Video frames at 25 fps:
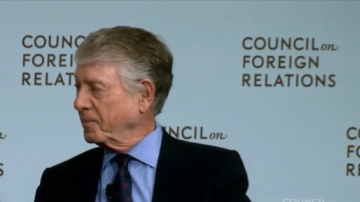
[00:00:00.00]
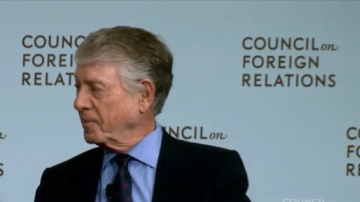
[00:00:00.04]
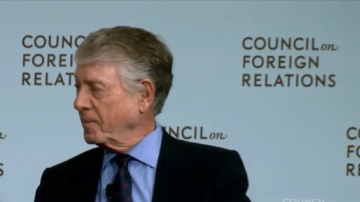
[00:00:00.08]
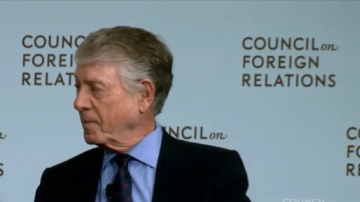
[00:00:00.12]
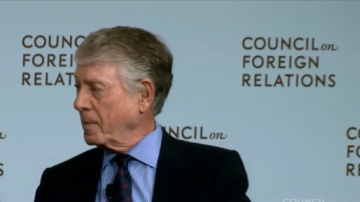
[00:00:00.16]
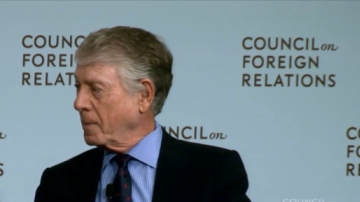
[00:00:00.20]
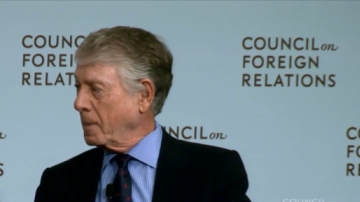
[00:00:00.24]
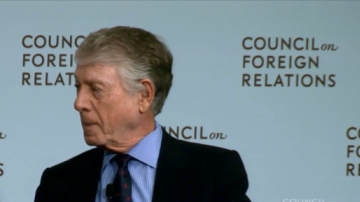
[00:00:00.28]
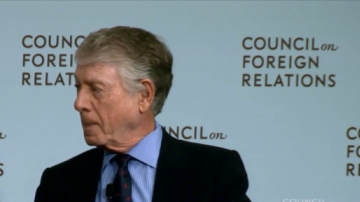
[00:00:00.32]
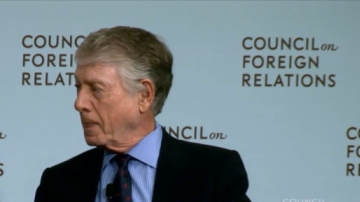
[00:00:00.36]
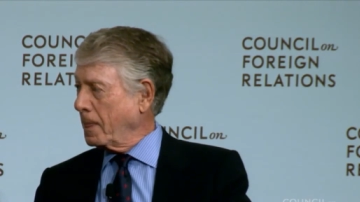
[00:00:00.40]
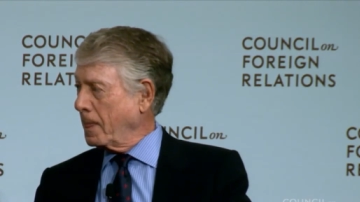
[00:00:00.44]

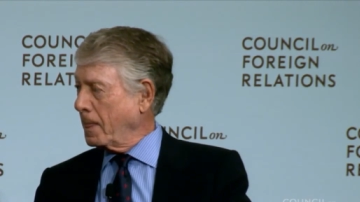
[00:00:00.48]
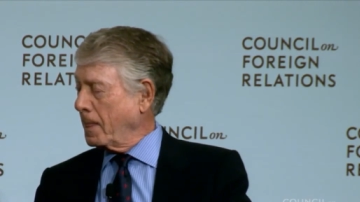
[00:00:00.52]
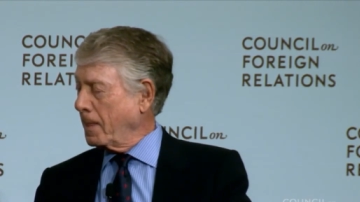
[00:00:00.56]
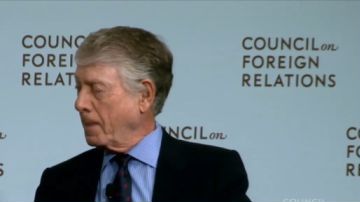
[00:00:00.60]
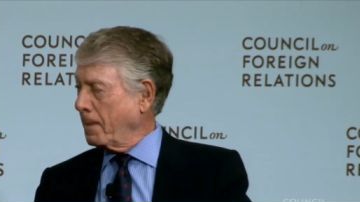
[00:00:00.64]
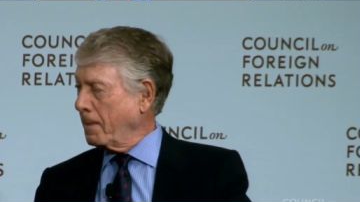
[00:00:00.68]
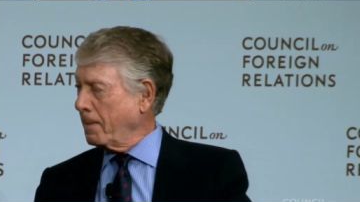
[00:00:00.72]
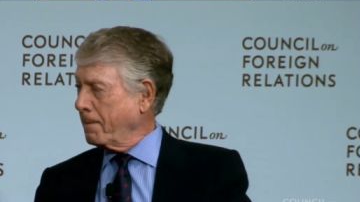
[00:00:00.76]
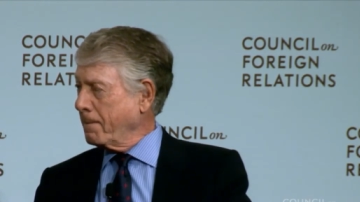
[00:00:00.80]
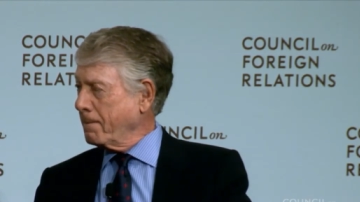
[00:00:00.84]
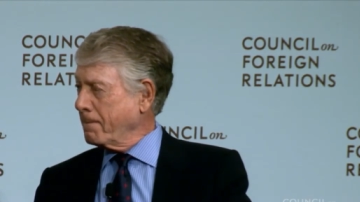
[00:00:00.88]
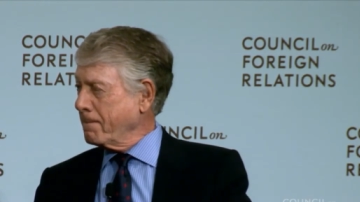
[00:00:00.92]
But how
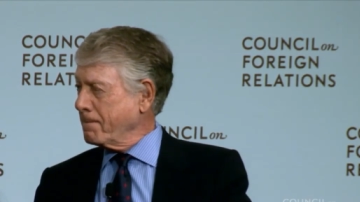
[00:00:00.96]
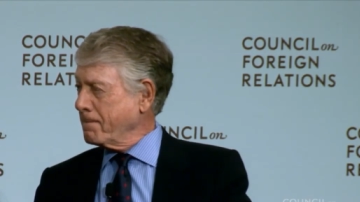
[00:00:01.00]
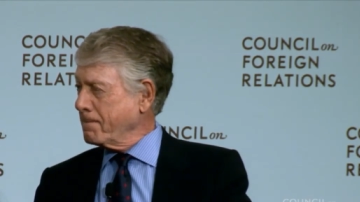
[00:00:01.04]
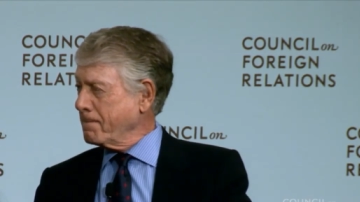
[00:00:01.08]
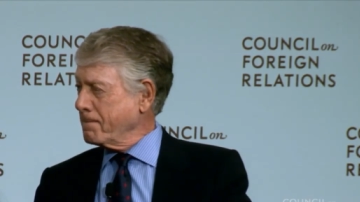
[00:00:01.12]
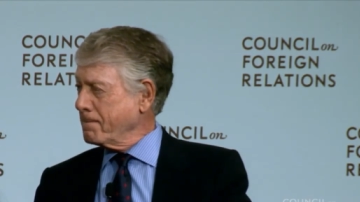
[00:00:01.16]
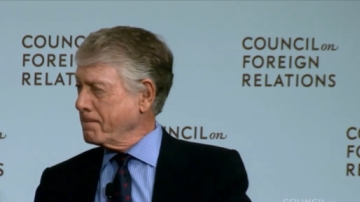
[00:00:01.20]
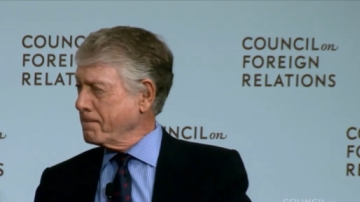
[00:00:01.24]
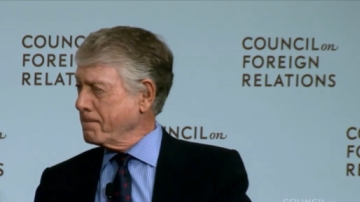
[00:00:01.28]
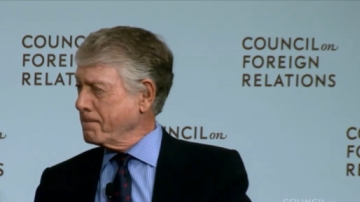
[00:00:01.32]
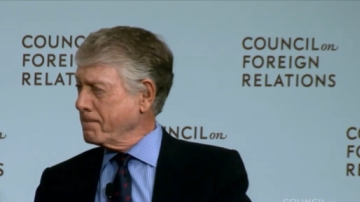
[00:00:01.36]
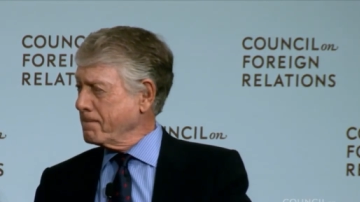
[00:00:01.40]
did
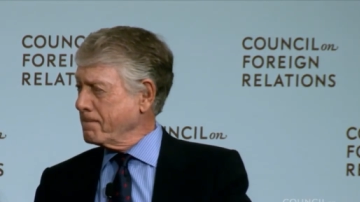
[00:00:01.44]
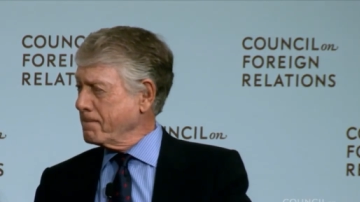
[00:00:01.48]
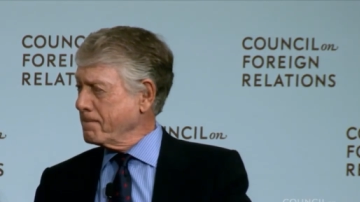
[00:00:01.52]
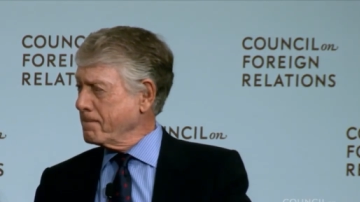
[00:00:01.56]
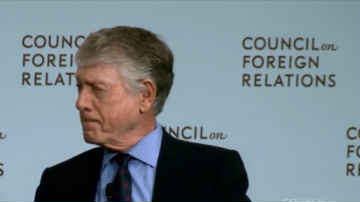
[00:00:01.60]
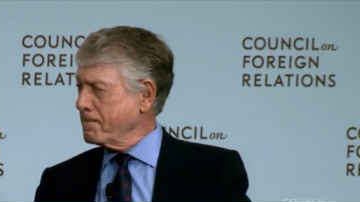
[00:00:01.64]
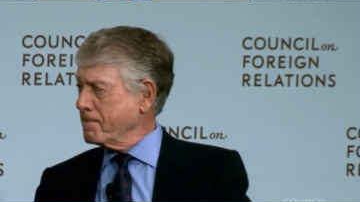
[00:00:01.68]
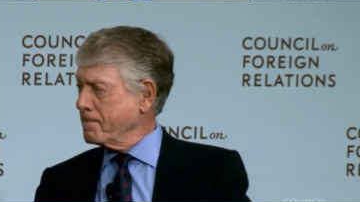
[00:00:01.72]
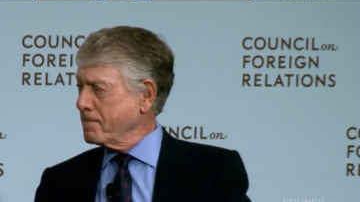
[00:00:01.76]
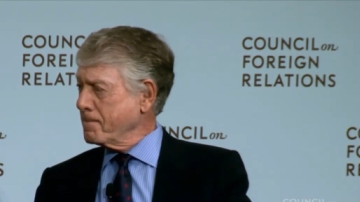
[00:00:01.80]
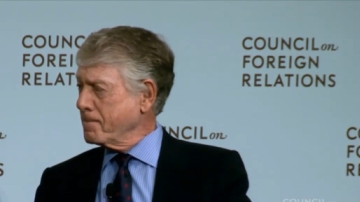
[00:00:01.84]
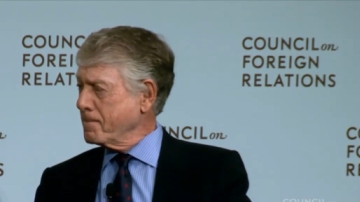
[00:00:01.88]
Roone
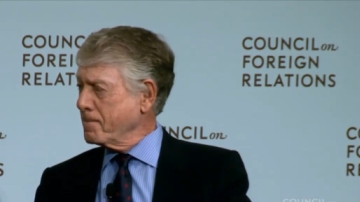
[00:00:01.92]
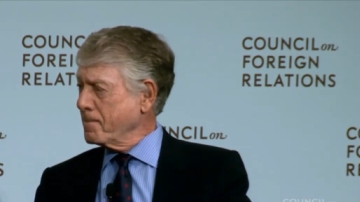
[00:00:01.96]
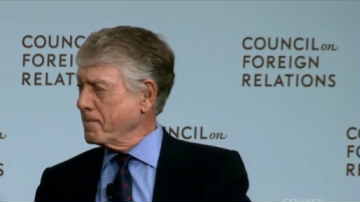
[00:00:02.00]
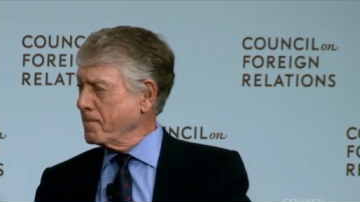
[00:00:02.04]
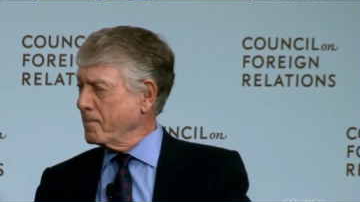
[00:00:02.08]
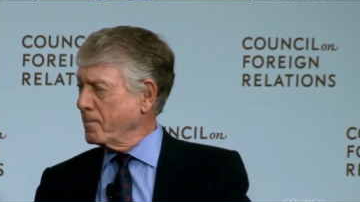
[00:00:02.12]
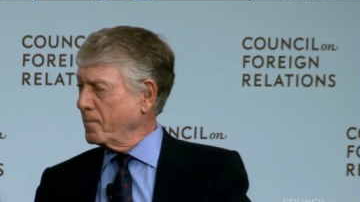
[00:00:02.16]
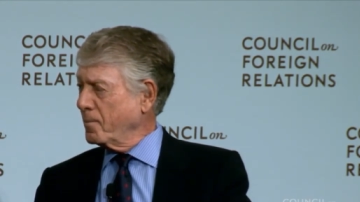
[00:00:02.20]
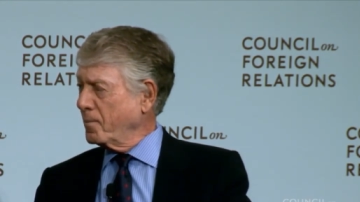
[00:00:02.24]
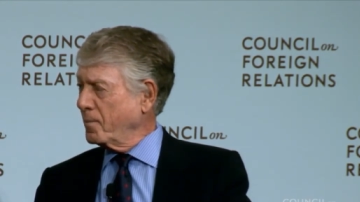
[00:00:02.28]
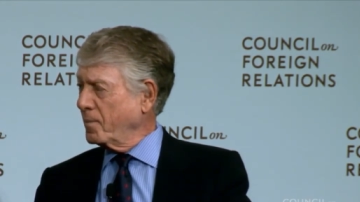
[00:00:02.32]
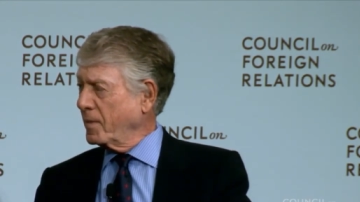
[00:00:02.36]
Arledge, the
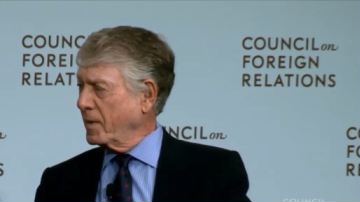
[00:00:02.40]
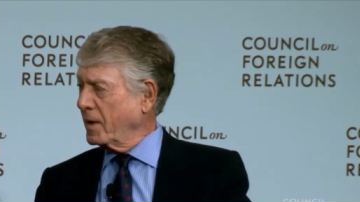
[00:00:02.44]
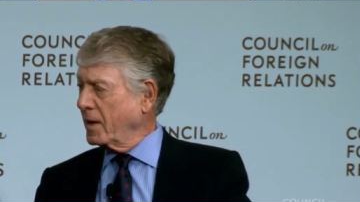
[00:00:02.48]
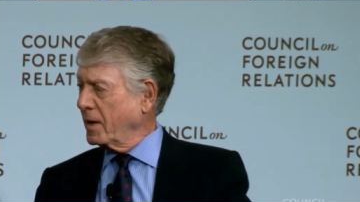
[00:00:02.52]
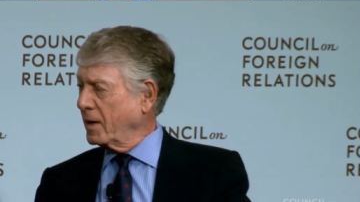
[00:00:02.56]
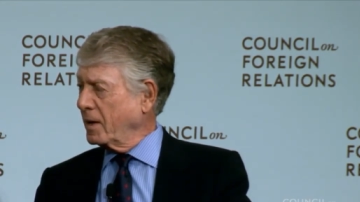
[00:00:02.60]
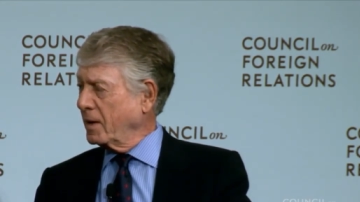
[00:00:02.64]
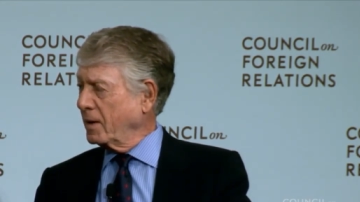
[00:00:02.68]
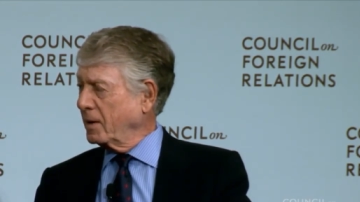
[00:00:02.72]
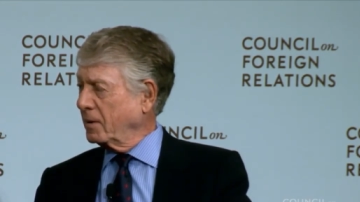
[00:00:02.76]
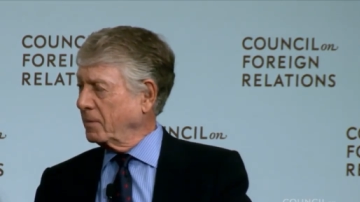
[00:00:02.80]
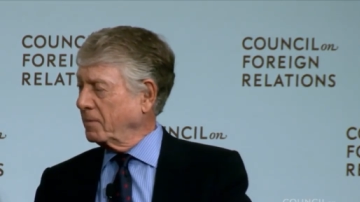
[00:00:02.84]
president of
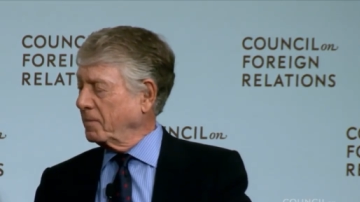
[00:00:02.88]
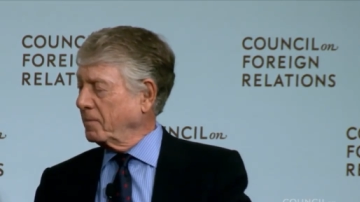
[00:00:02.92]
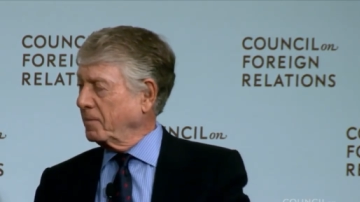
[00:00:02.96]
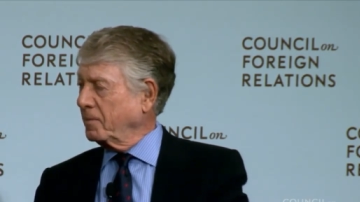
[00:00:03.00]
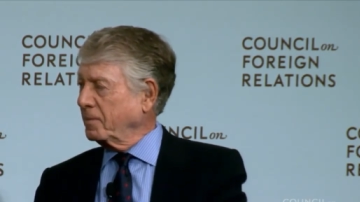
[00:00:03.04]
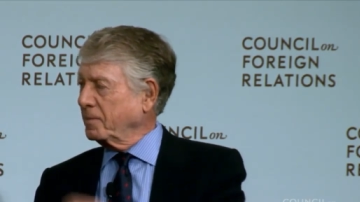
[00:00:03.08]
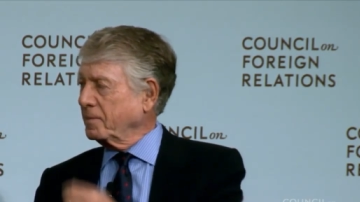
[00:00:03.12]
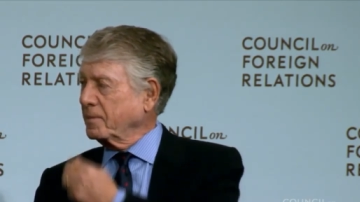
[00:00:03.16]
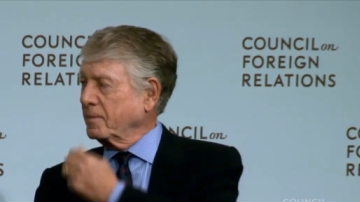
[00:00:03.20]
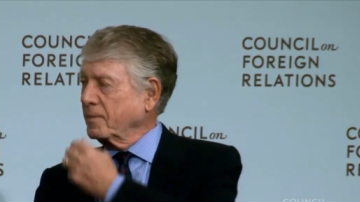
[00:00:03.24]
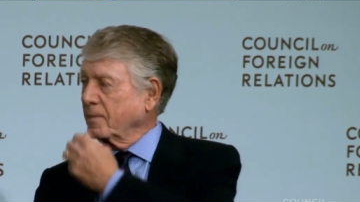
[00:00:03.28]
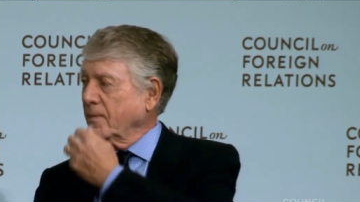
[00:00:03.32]

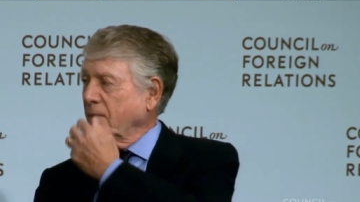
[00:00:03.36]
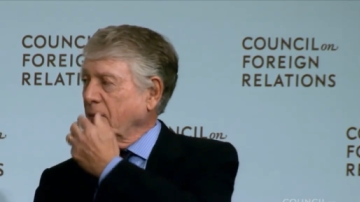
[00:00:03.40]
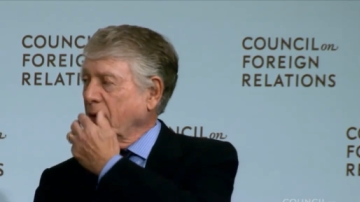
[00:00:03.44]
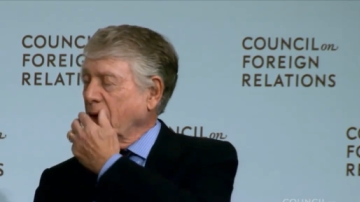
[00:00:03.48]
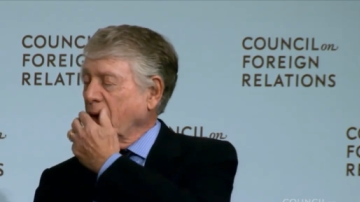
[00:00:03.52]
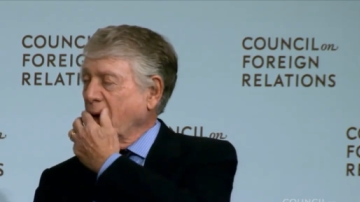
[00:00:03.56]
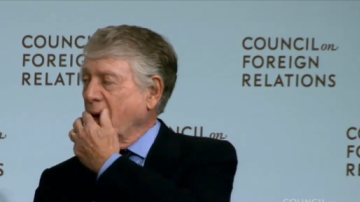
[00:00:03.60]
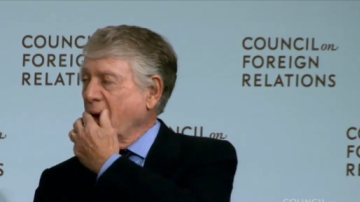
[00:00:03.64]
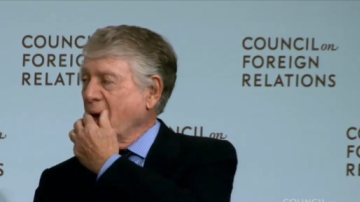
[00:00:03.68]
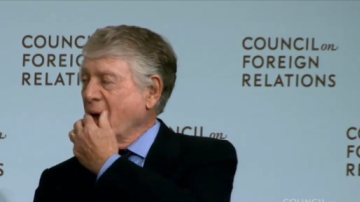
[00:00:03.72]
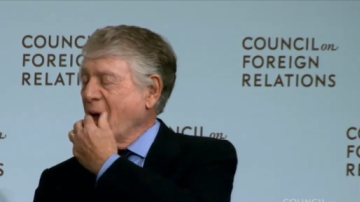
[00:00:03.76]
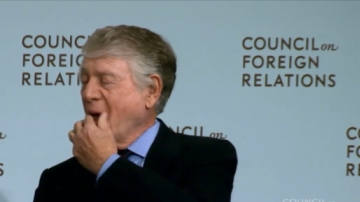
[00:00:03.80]
ABC
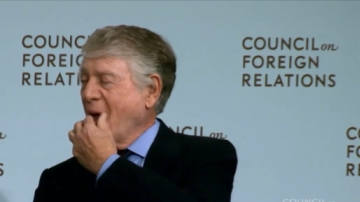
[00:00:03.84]
News,